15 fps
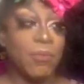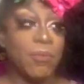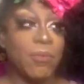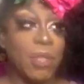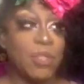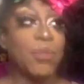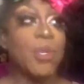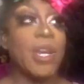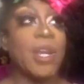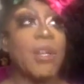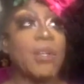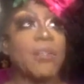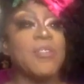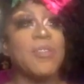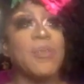virtual
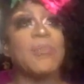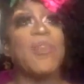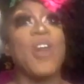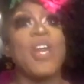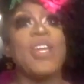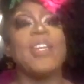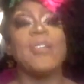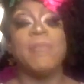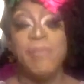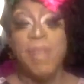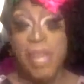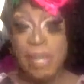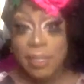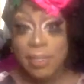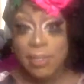Arizona Pride
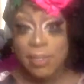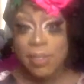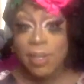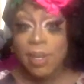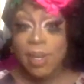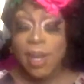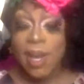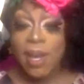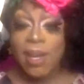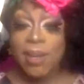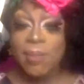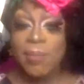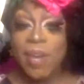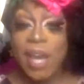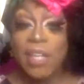event.
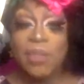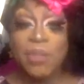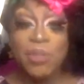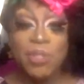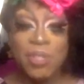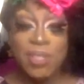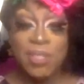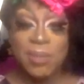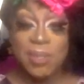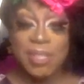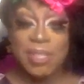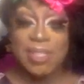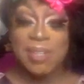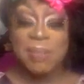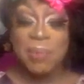I usually do
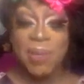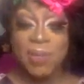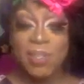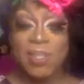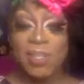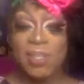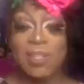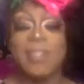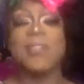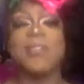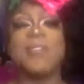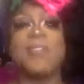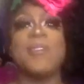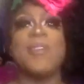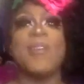these in person, and they're
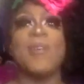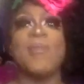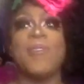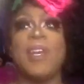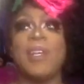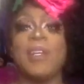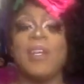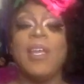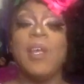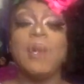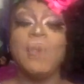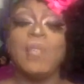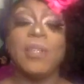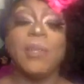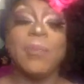so fun
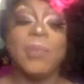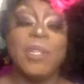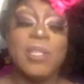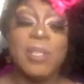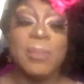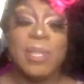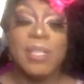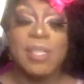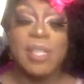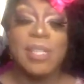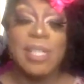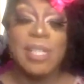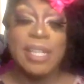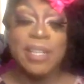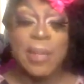when they're in person because I
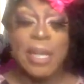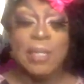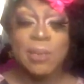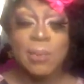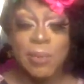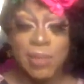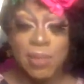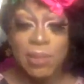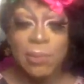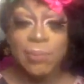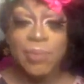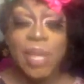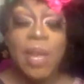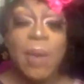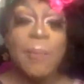get to interact with you.
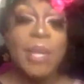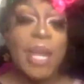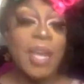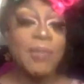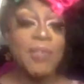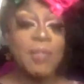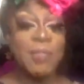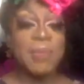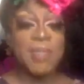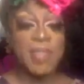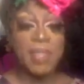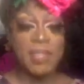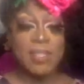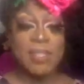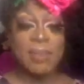But I have some
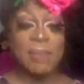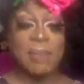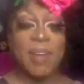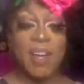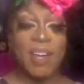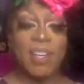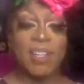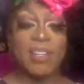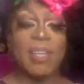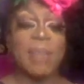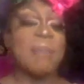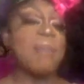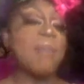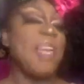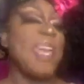things in mind
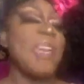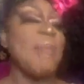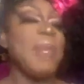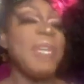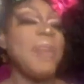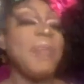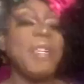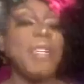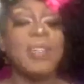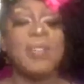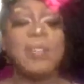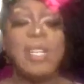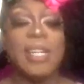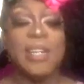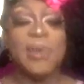that maybe we
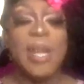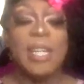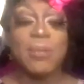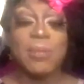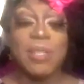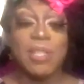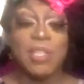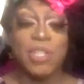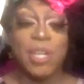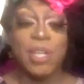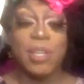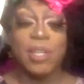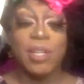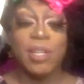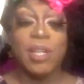can interact with each
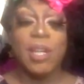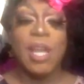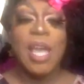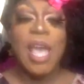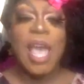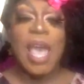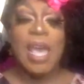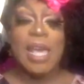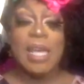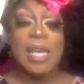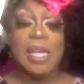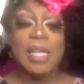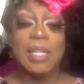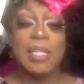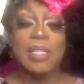other,
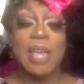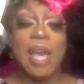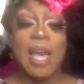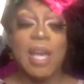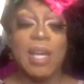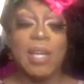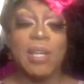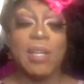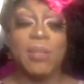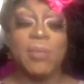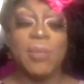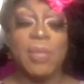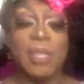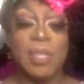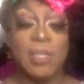and
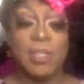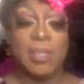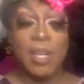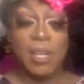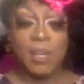we can,